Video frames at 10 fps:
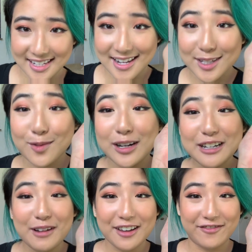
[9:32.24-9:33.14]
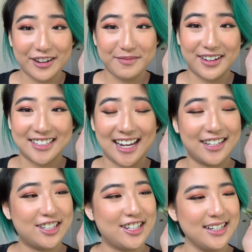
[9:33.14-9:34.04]
is one of my females, and
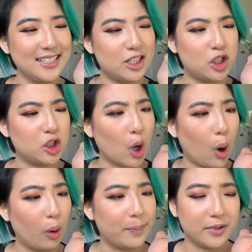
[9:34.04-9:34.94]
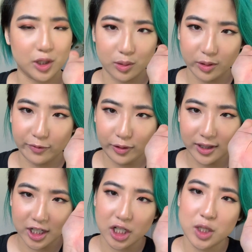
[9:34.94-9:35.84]
she is so beautiful.
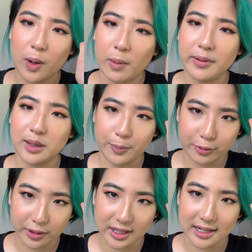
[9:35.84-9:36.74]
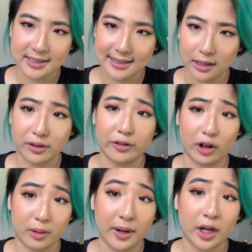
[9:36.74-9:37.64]
Like, she's probably the prettiest out of
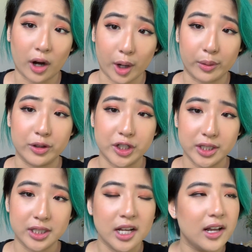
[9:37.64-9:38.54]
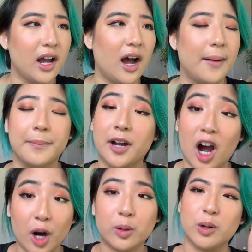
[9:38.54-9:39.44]
all my cockroaches.
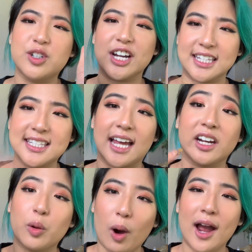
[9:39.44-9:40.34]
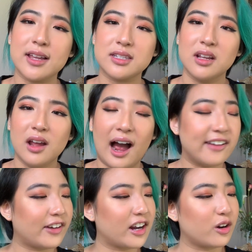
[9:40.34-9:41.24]
Cockroach aesthetic wise, I
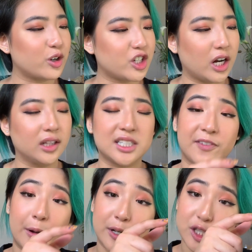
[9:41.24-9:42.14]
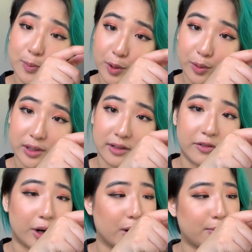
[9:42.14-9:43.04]
find her shell is very smooth and
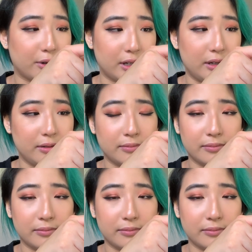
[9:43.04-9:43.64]
very pretty.